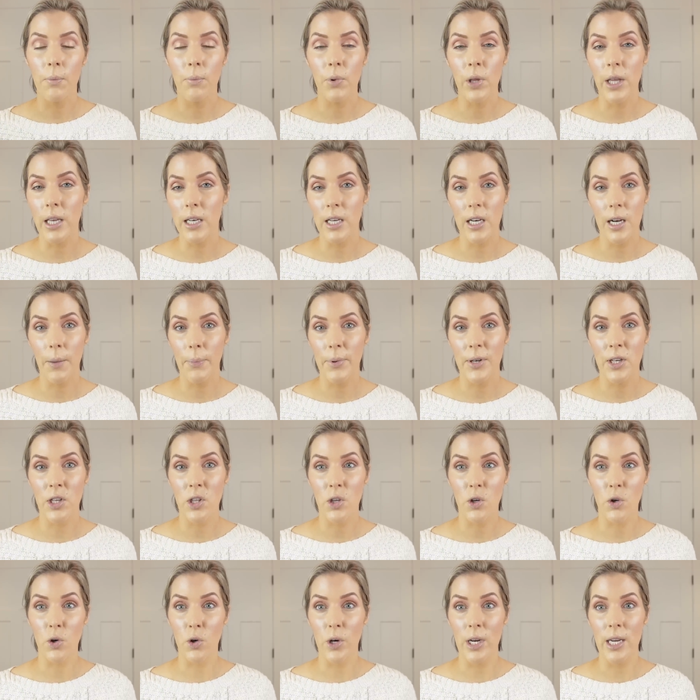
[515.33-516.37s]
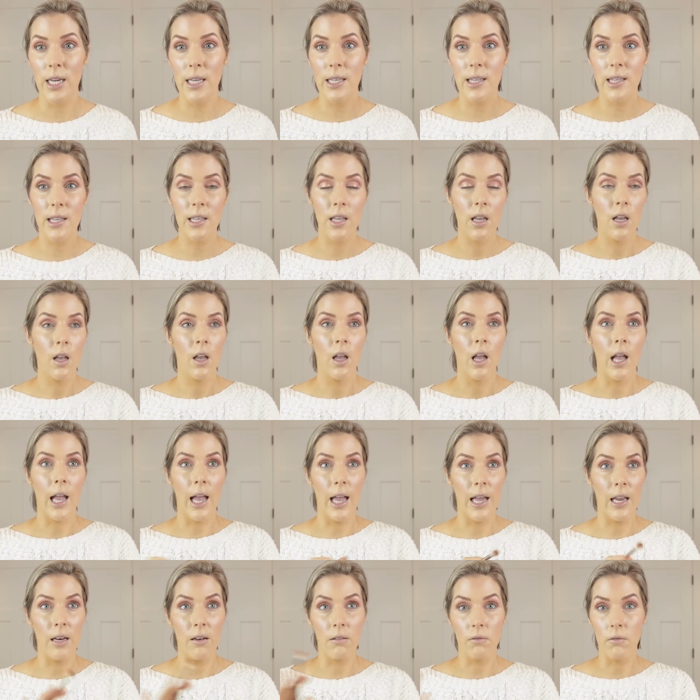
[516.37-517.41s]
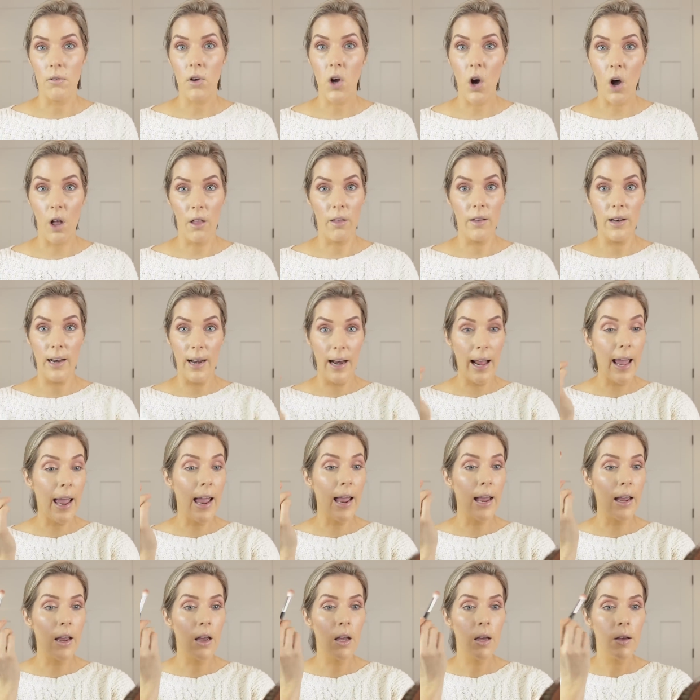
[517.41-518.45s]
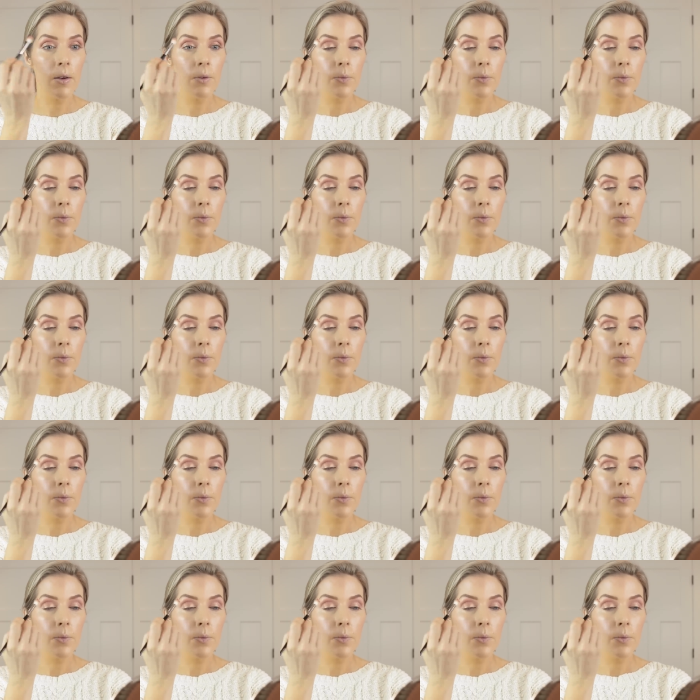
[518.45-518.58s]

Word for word: blend it up into the crease, and call it a day,